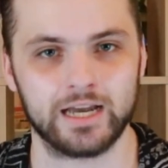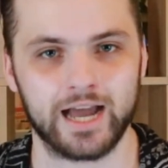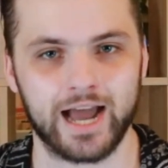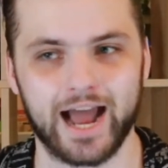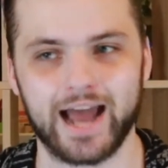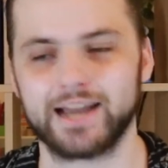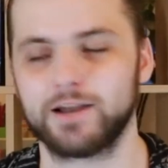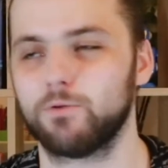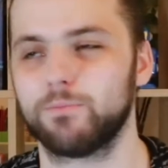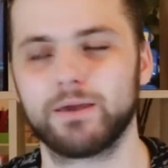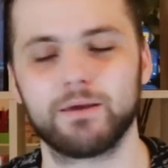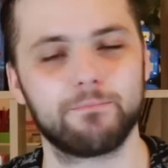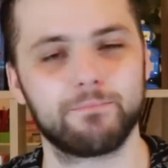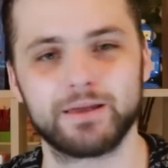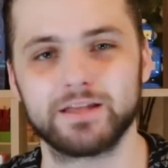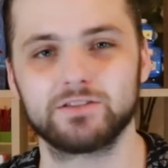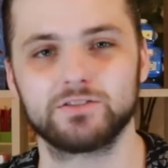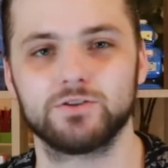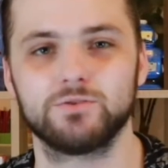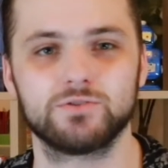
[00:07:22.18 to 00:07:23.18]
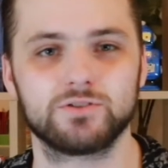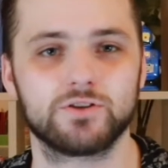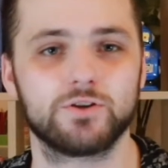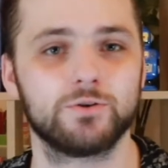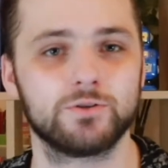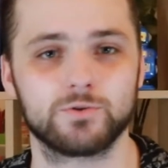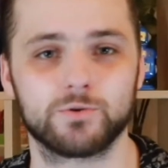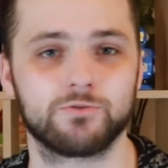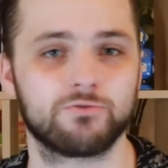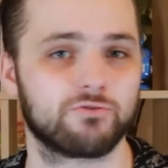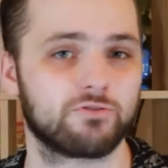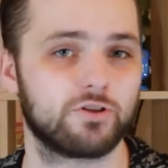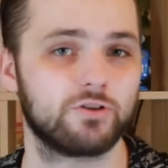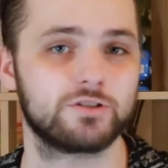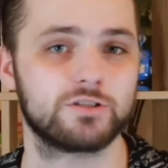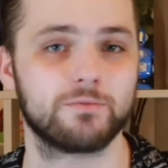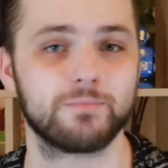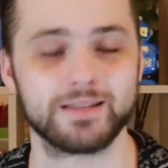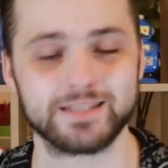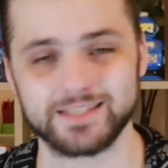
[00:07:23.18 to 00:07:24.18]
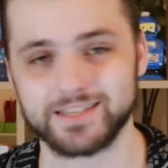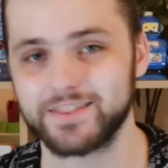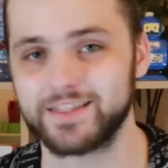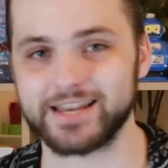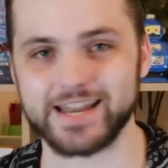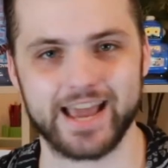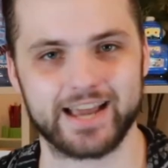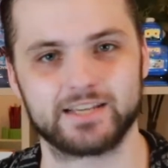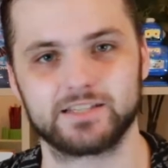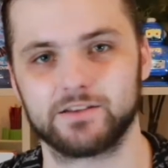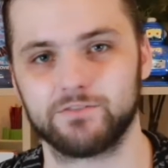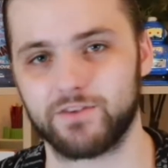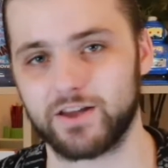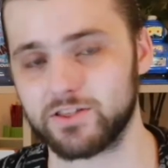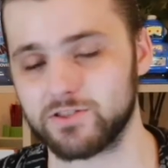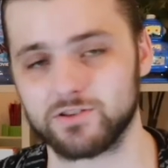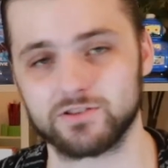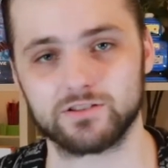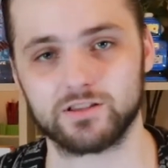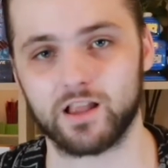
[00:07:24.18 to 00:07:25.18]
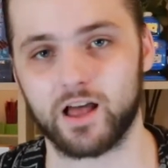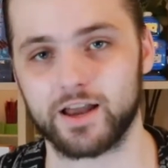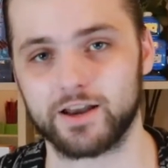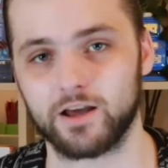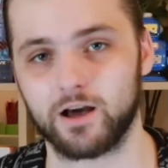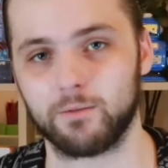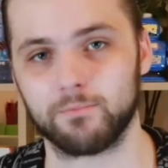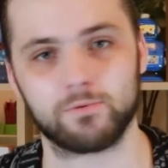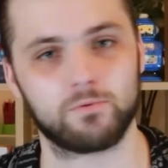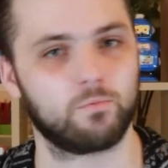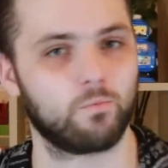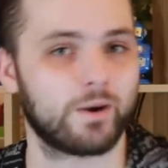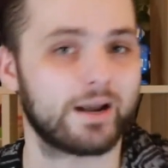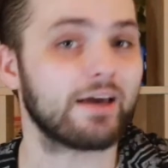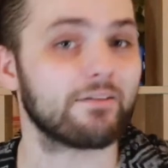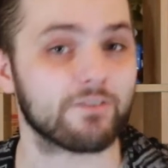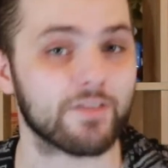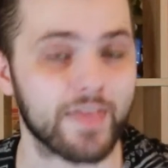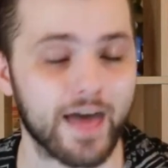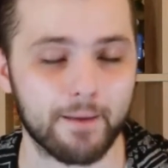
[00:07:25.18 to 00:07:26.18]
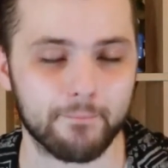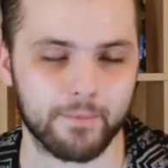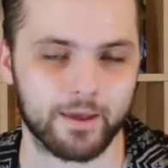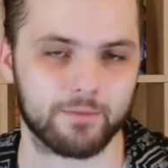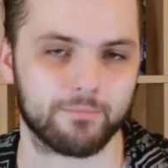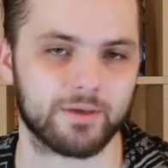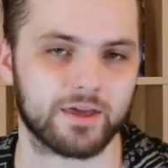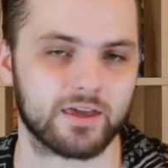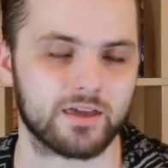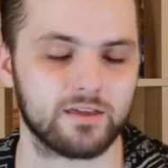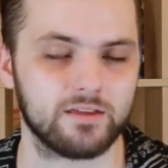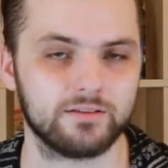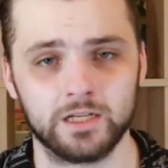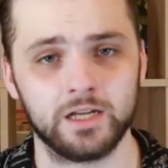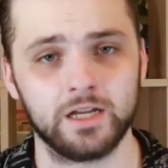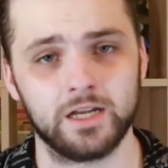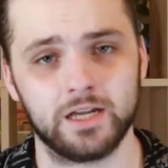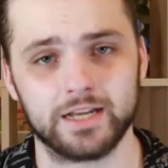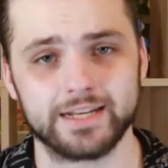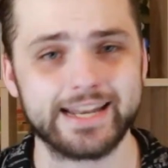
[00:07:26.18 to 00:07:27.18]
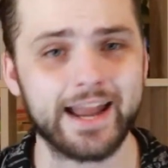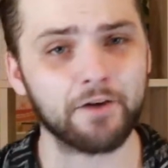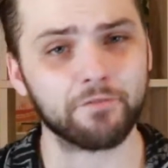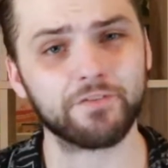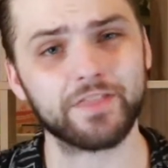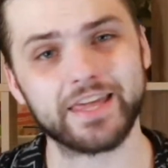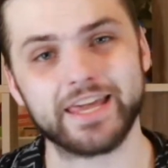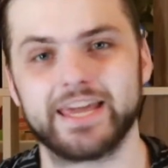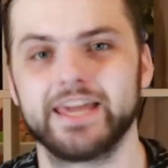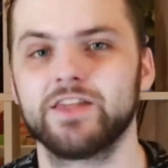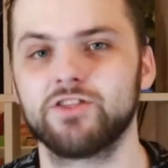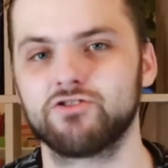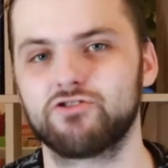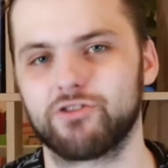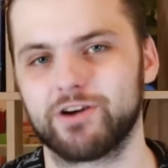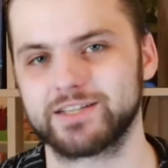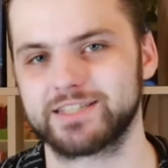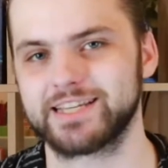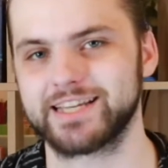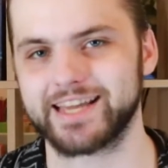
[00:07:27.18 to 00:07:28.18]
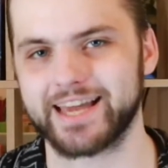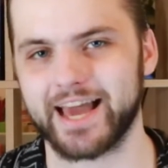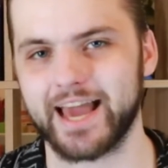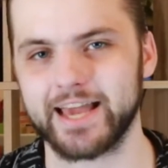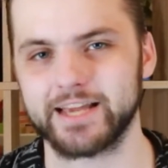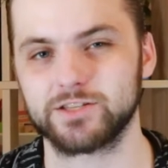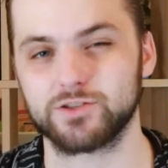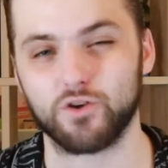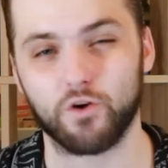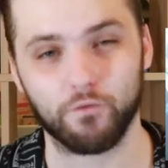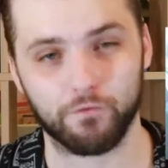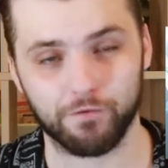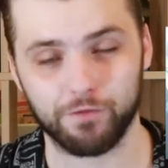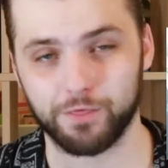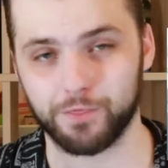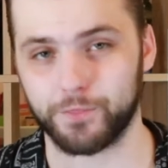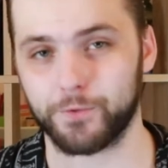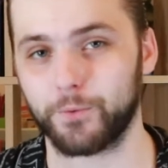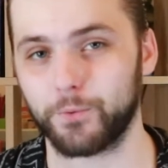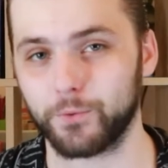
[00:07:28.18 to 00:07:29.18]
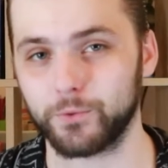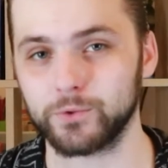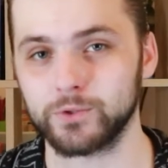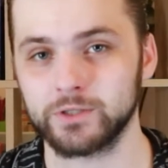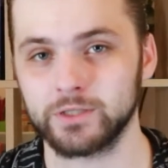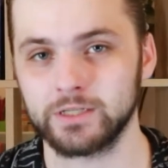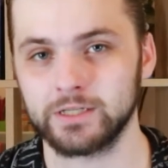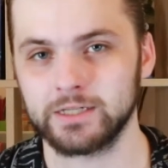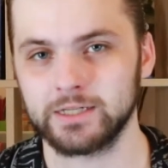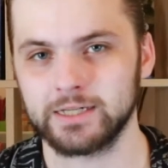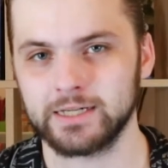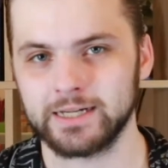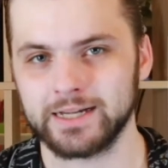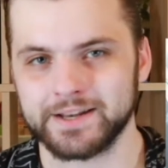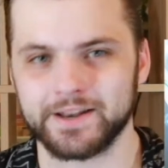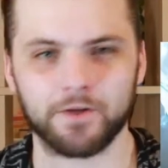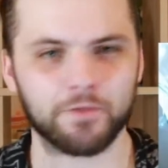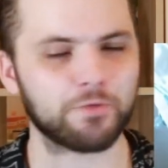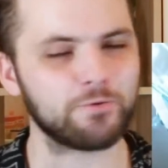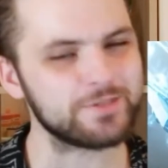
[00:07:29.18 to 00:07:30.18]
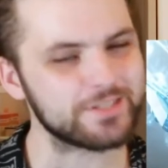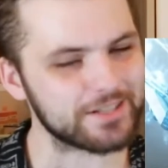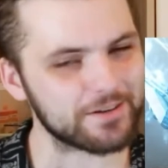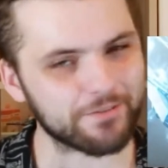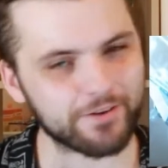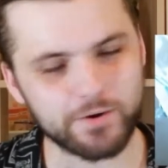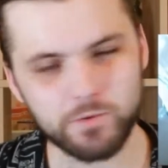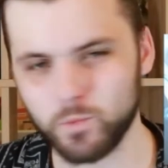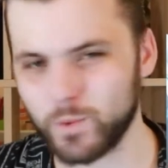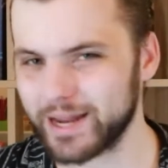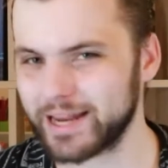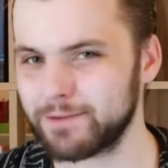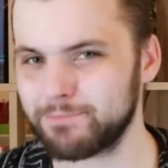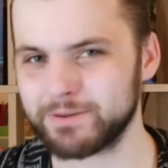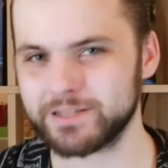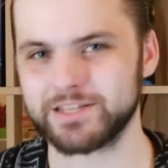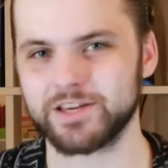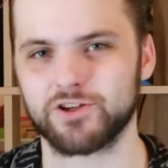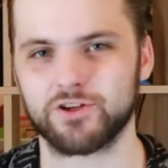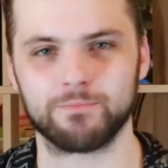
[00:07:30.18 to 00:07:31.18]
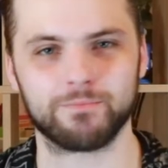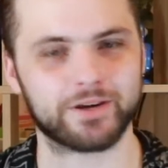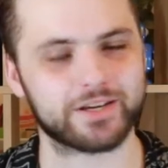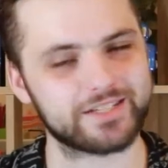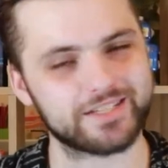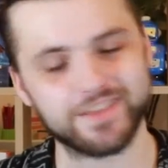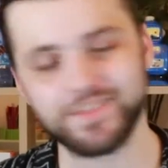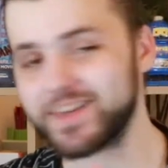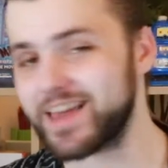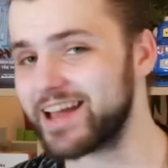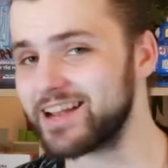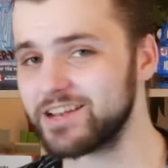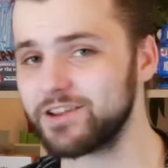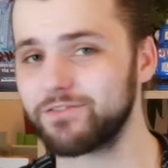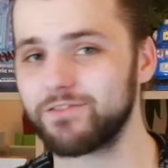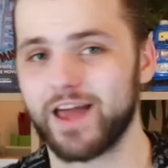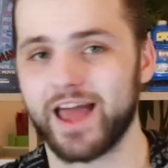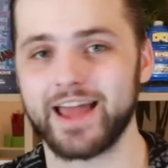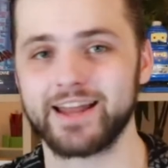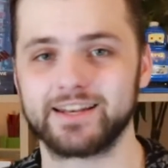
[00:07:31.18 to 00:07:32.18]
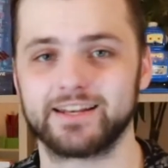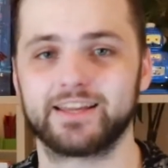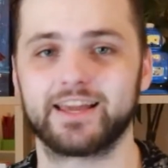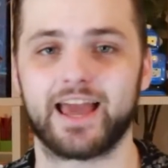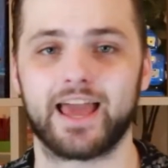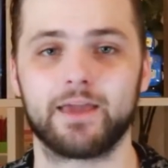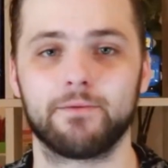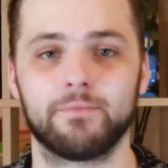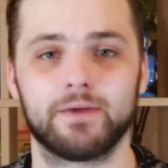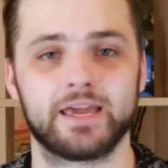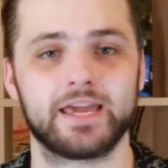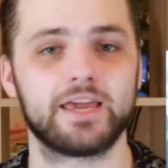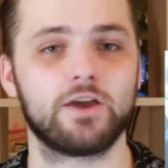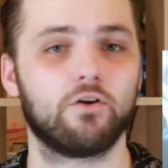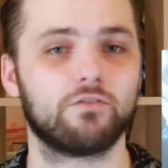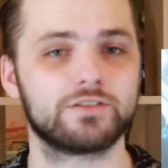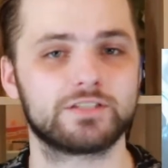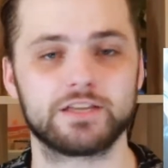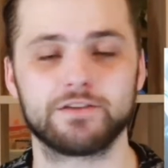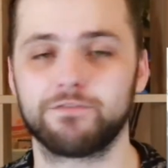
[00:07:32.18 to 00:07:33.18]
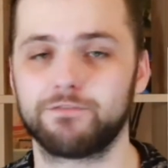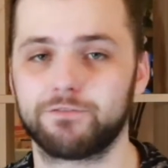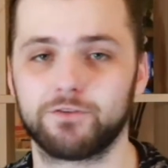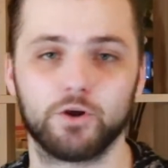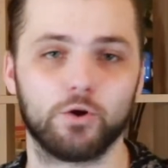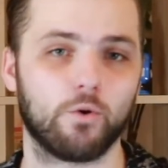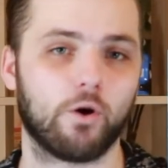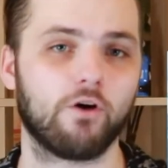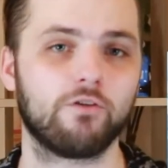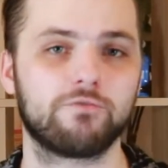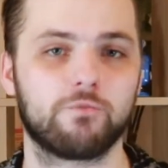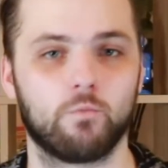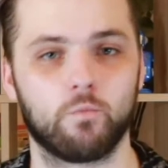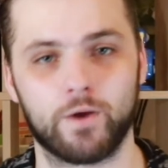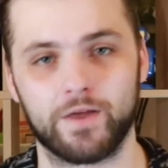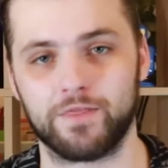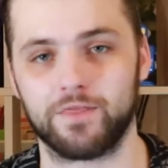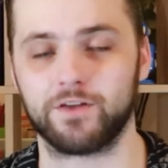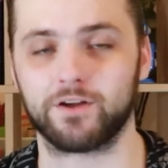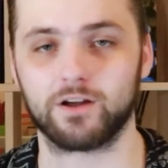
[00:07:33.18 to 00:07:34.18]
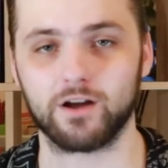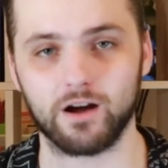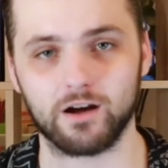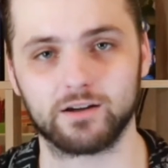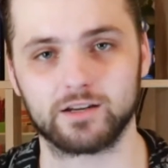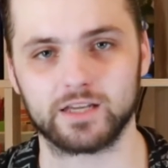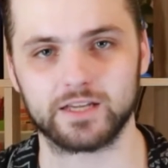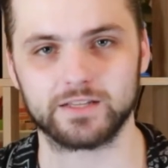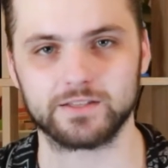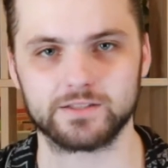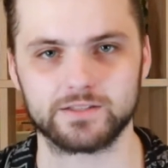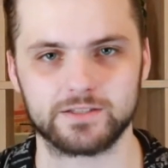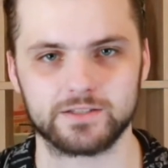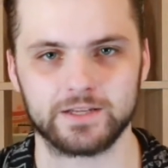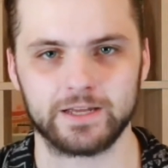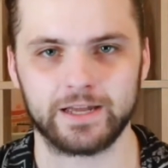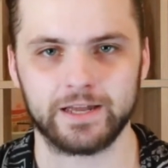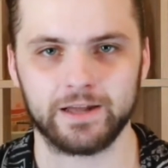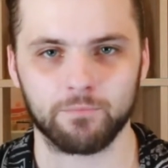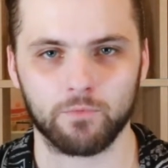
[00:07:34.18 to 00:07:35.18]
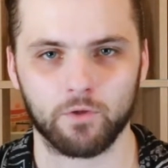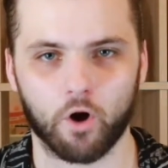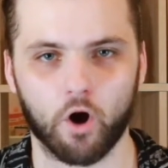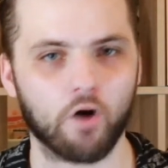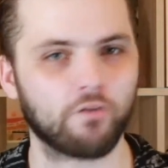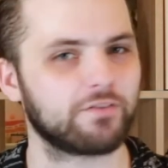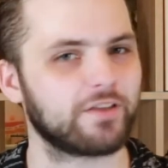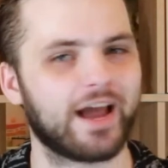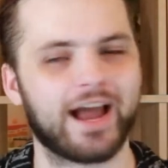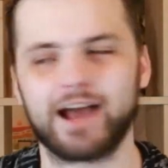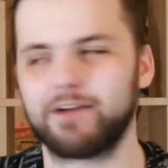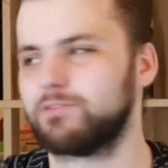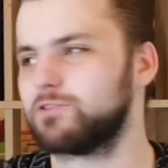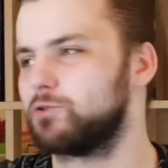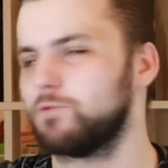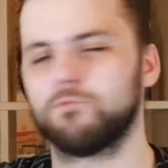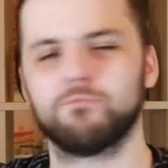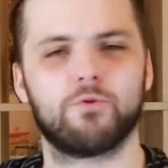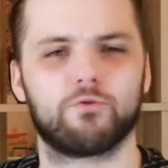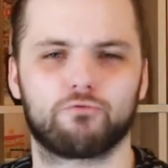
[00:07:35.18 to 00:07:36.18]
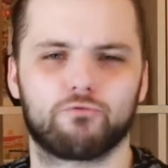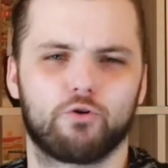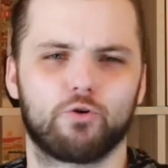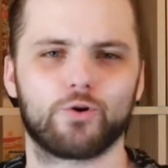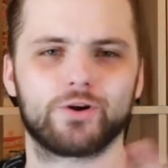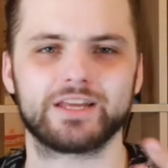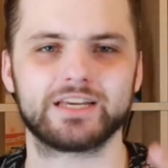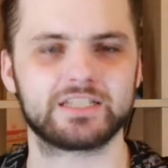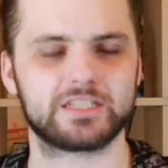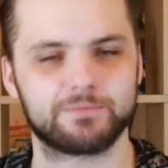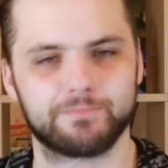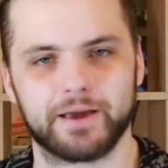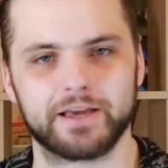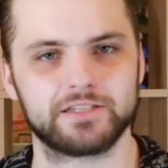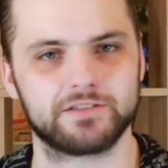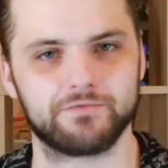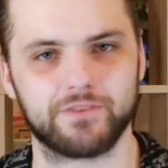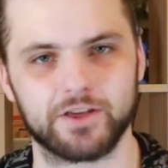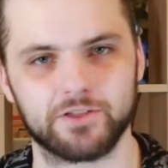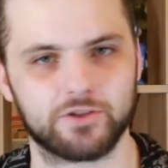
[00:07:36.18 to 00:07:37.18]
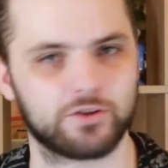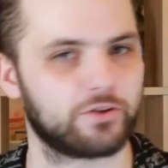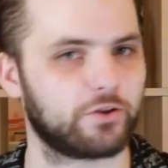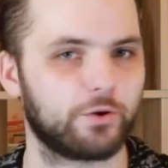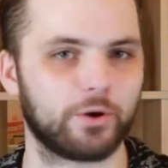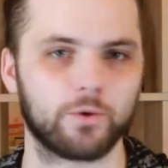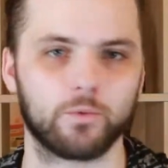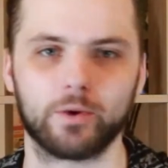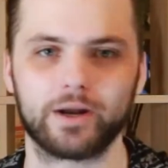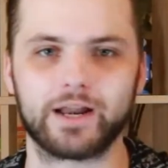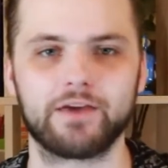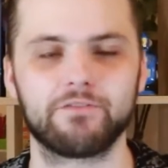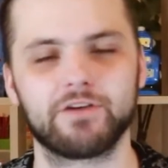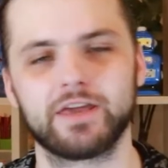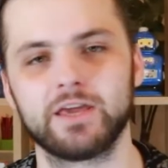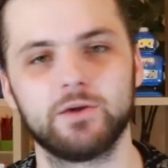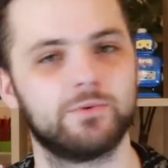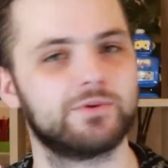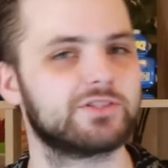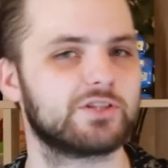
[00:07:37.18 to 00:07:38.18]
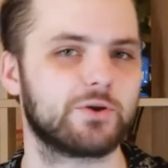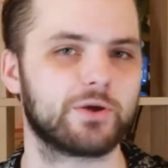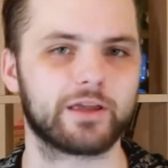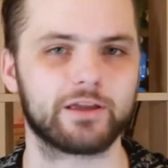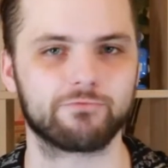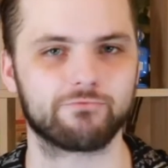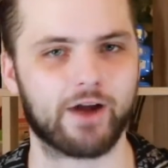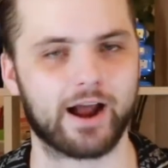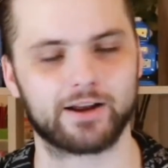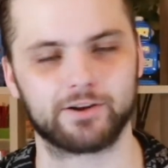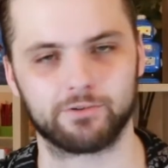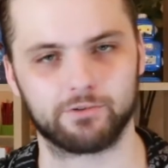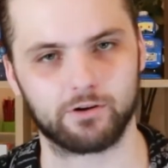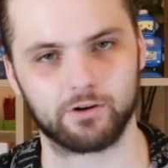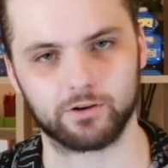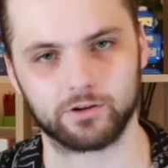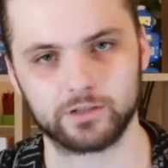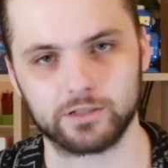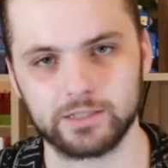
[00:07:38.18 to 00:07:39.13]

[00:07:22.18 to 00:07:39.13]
And it'll be a bit too soon to introduce them into the next Avengers lineup, whenever that may be. Now for the interesting case of Thor. Now Thor's in a very weird position because at the end of Endgame, he obviously flew off with the Guardians, off to have a sort of marauding space adventure doing whatever he was doing in Ragnarok.